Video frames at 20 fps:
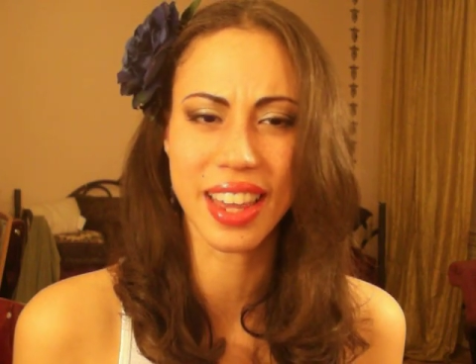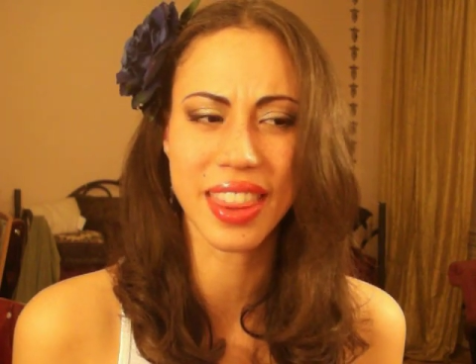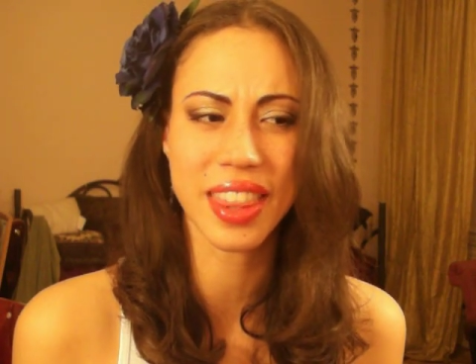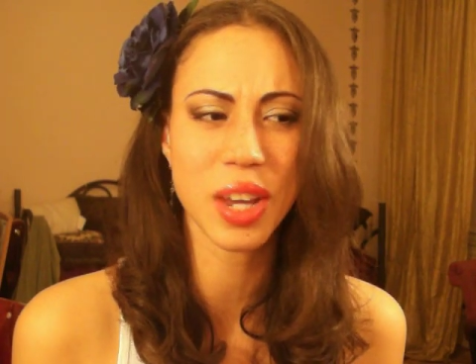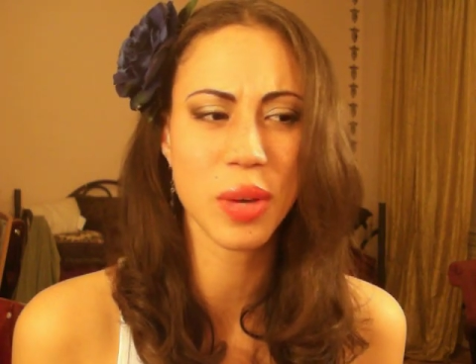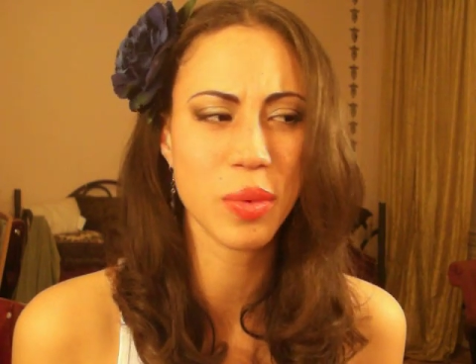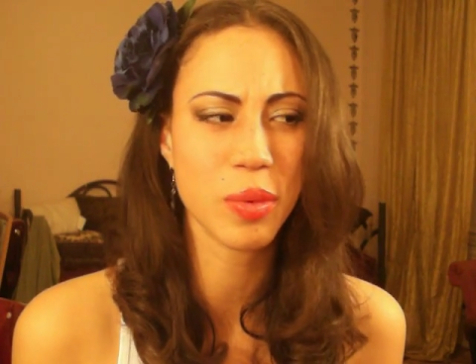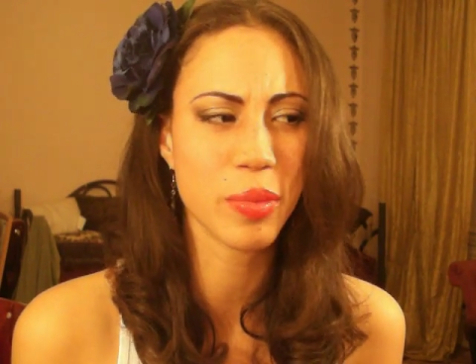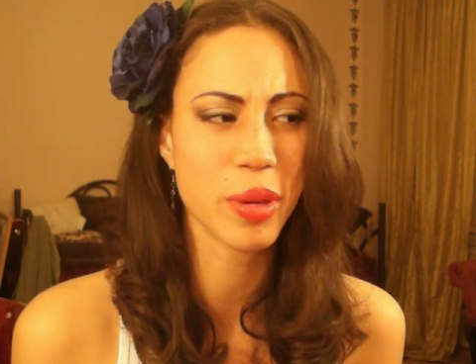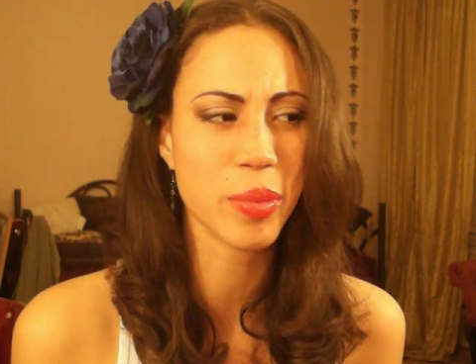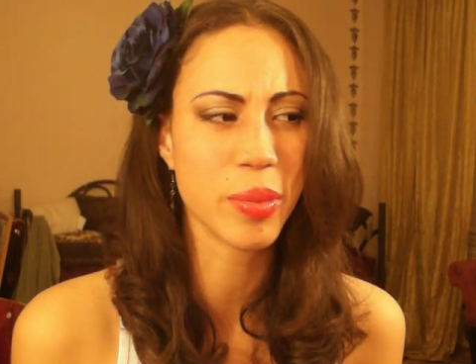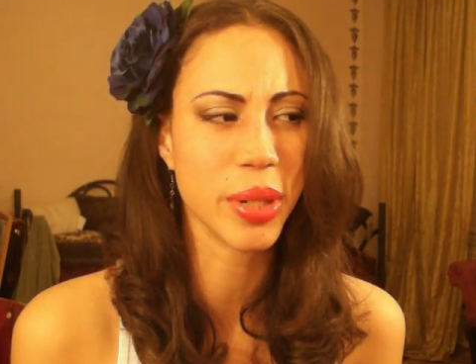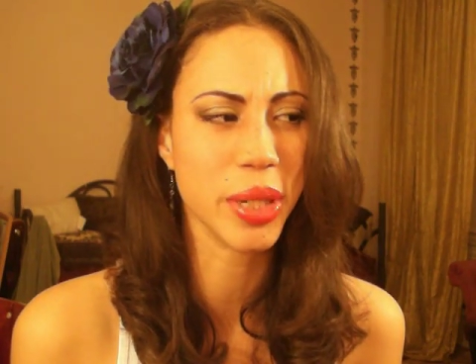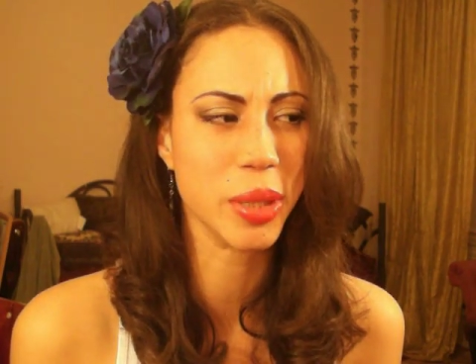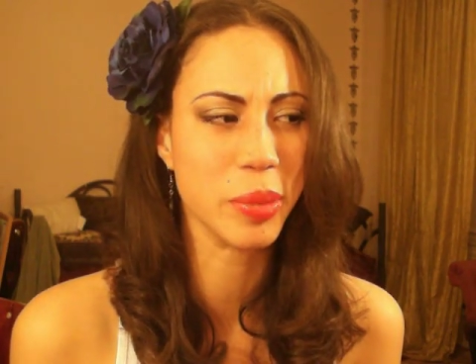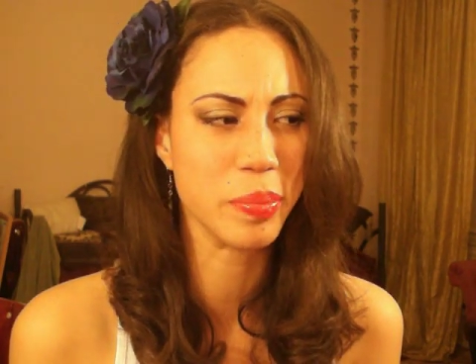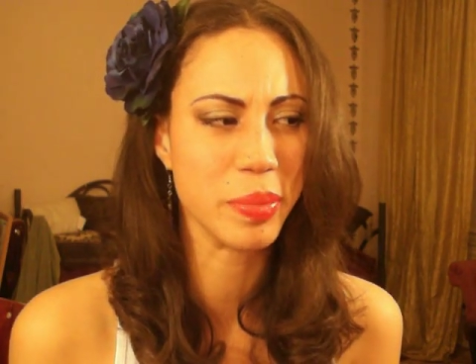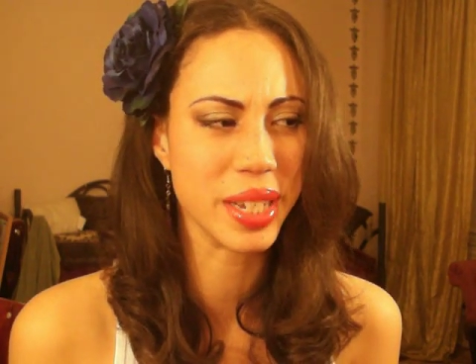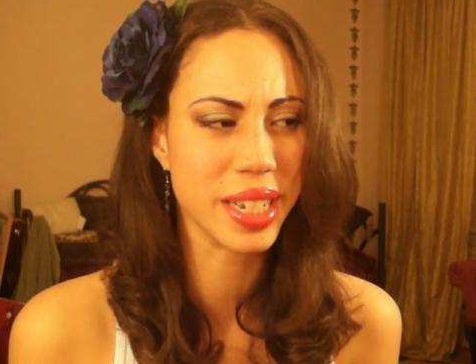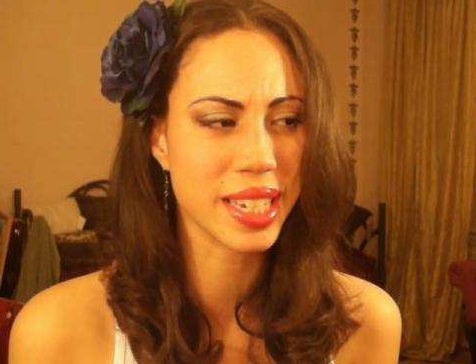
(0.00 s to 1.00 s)
I think when people
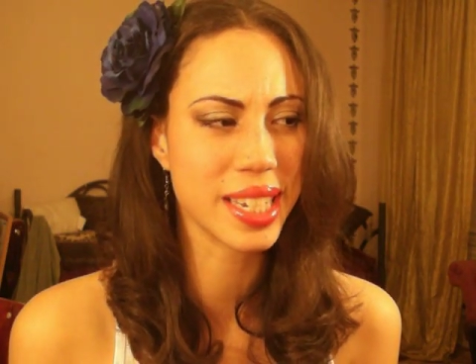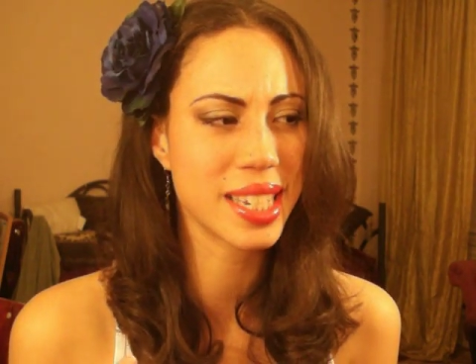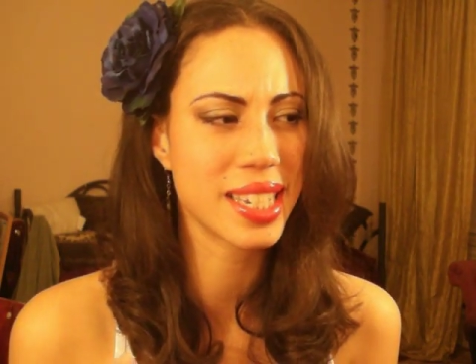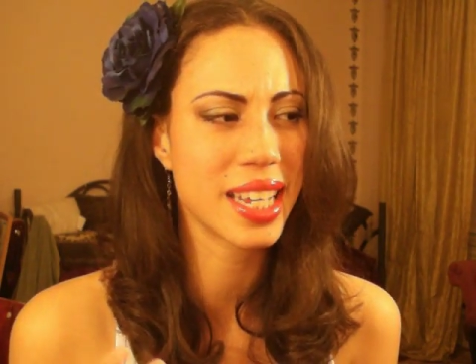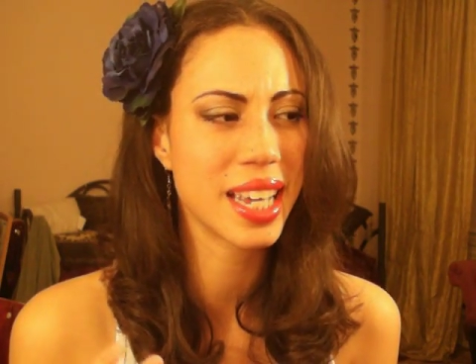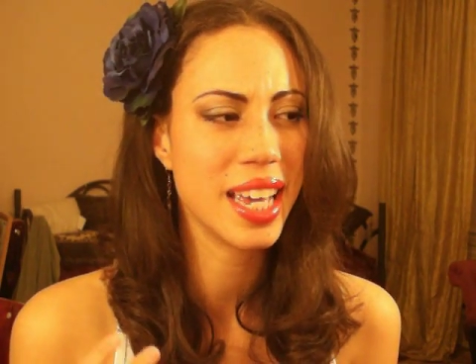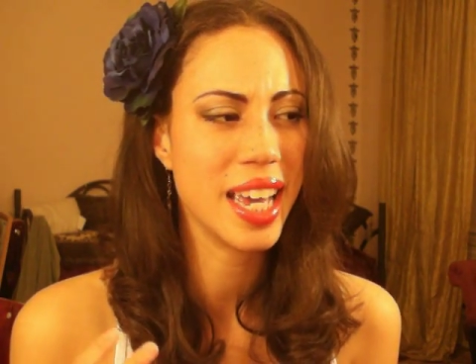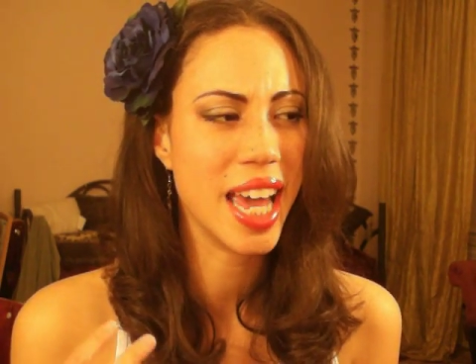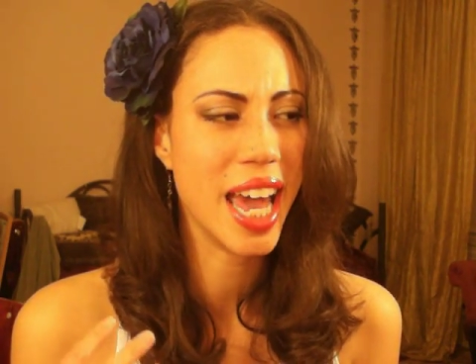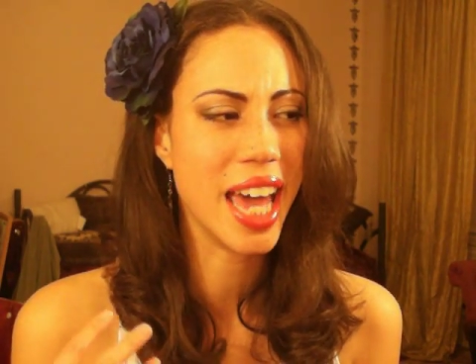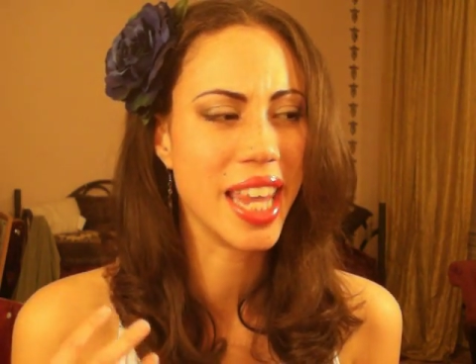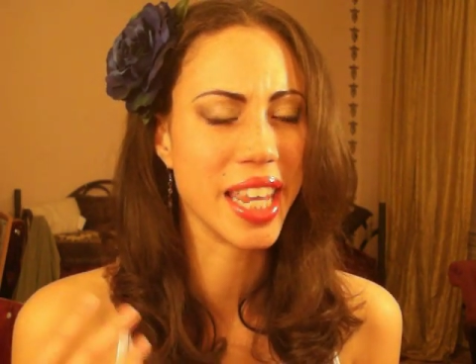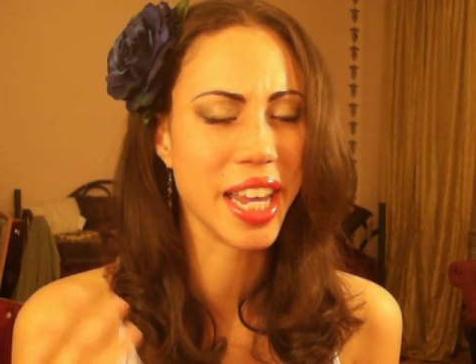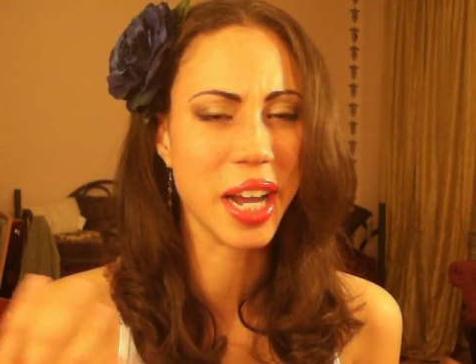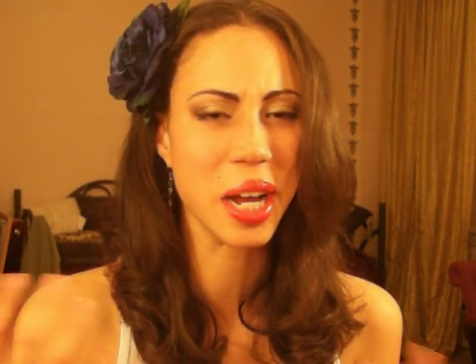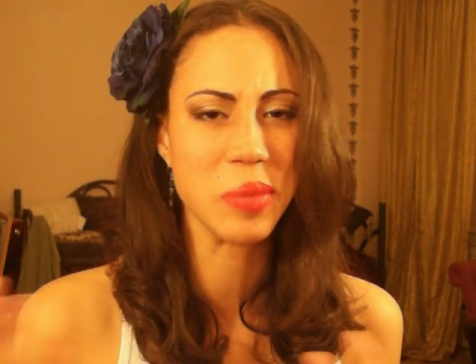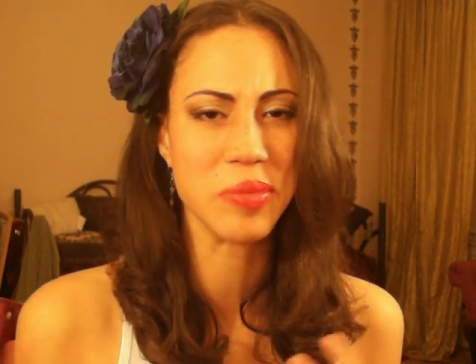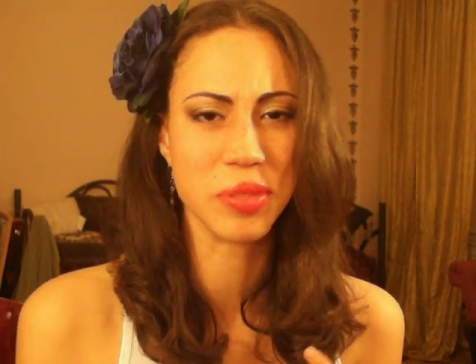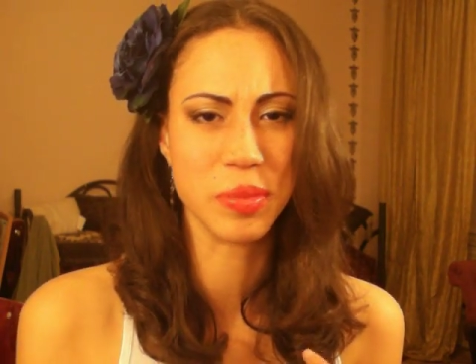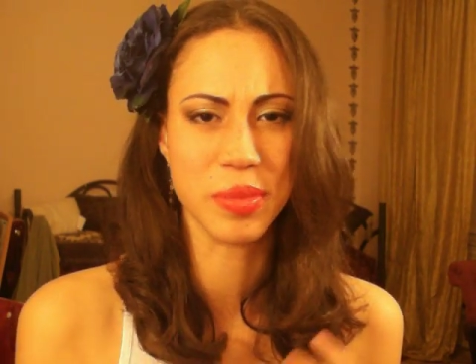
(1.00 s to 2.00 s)
are mixed and they
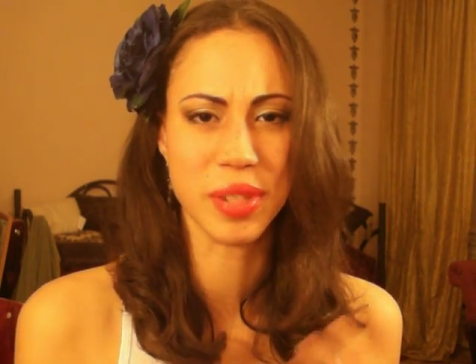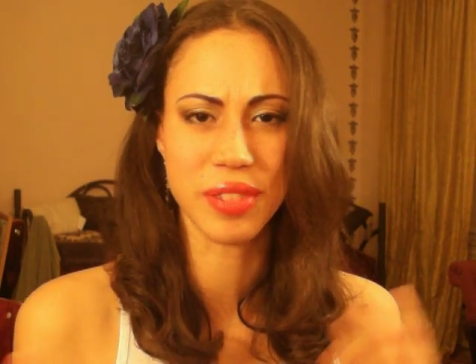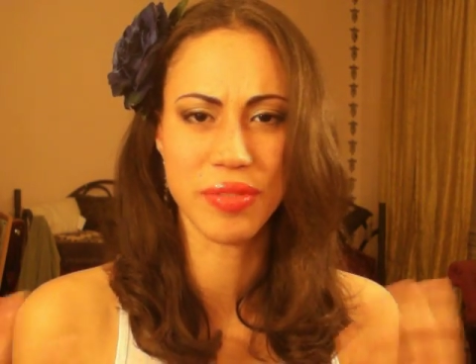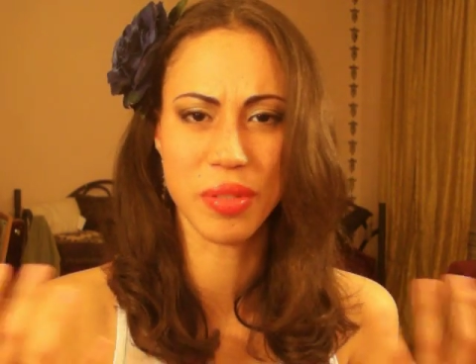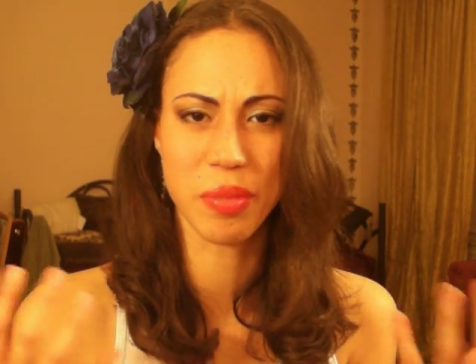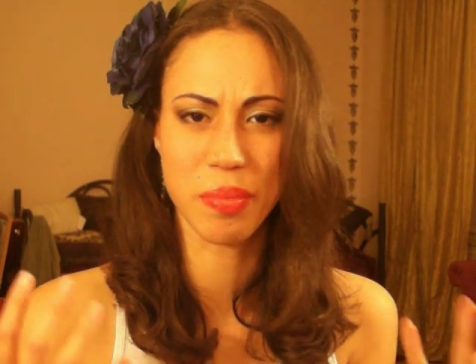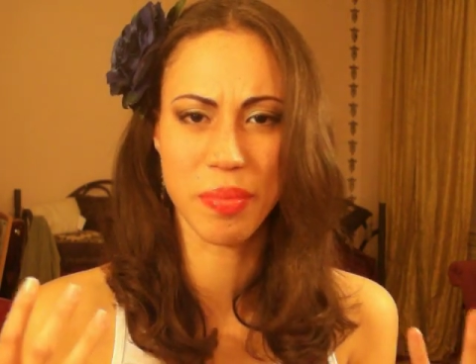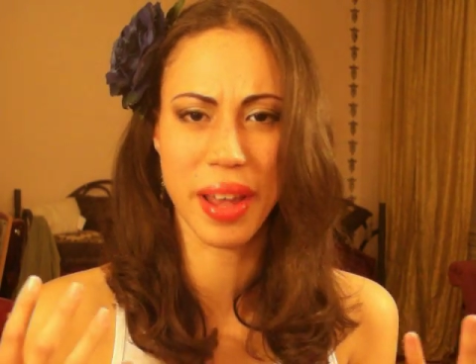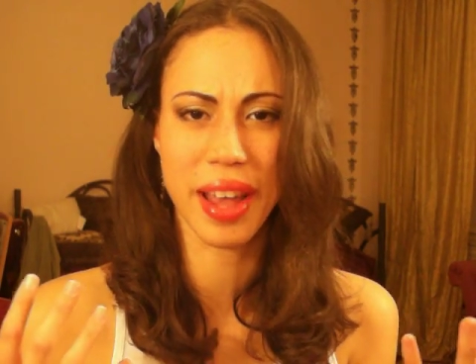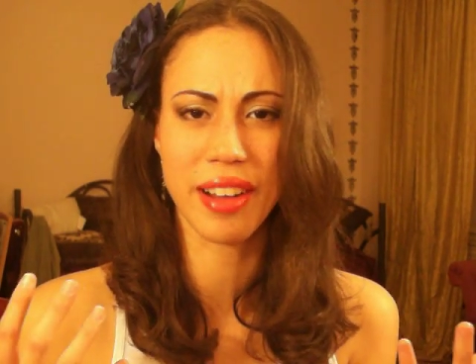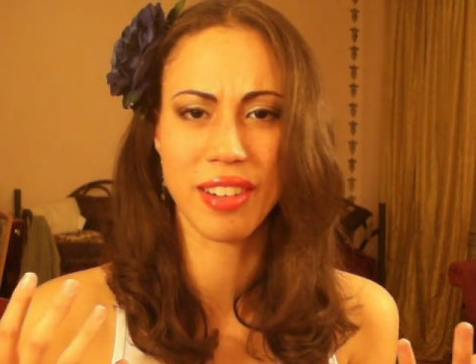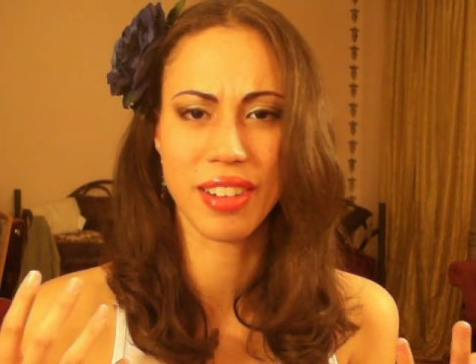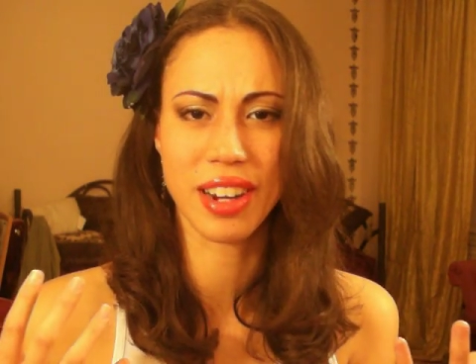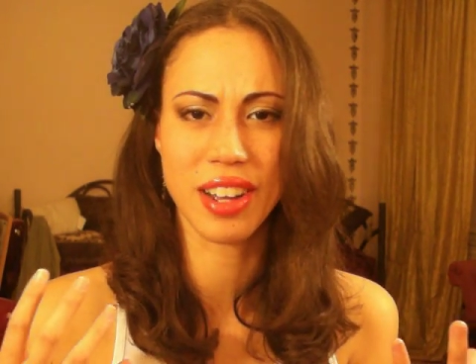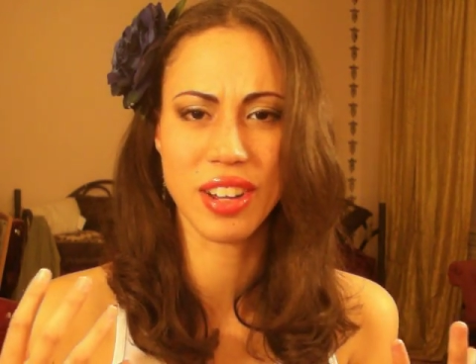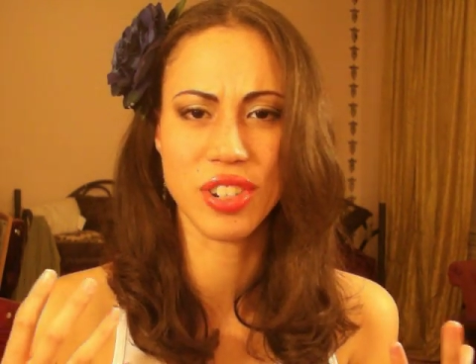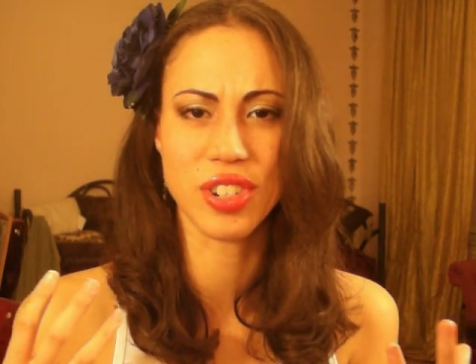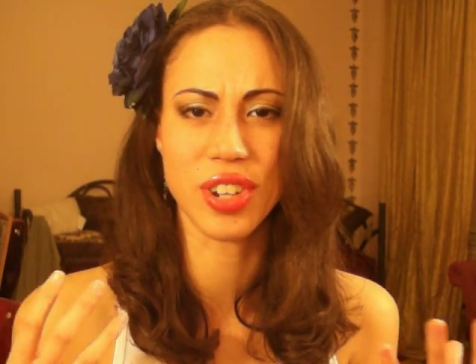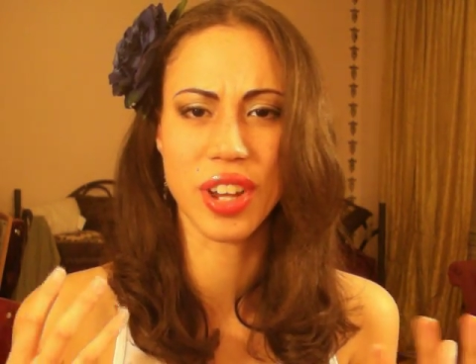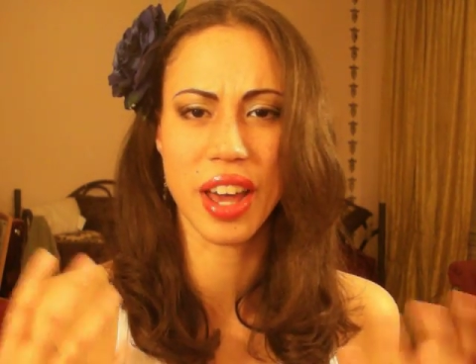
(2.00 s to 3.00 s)
come from different backgrounds,